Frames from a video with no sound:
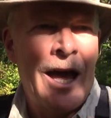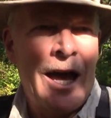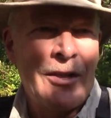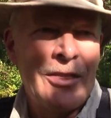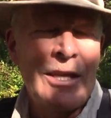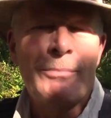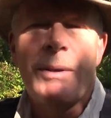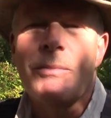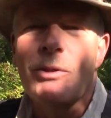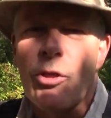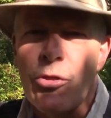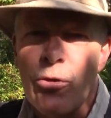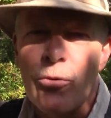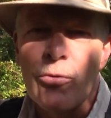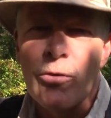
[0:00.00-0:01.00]
I think maybe the
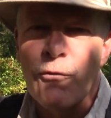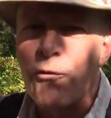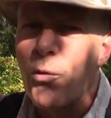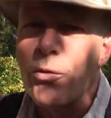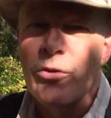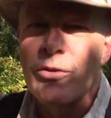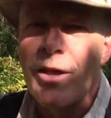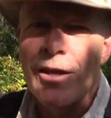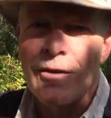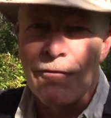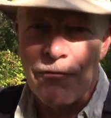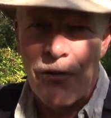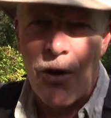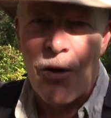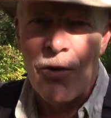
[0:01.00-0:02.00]
third or fourth day of
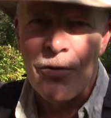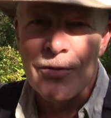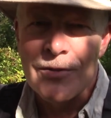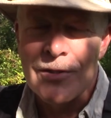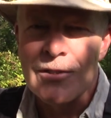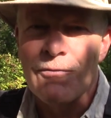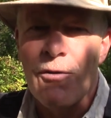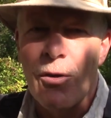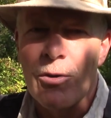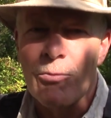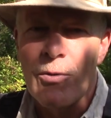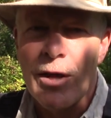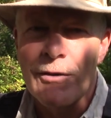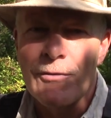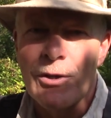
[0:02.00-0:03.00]
fall since fall
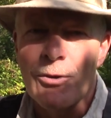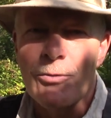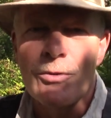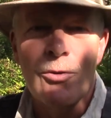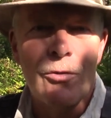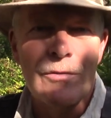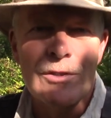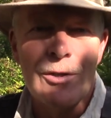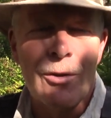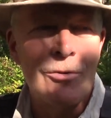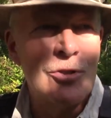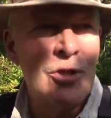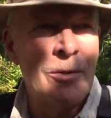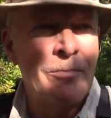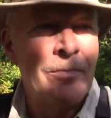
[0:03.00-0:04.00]
arrived here in Nova
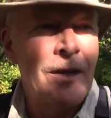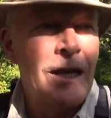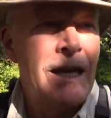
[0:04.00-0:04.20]
Scotia.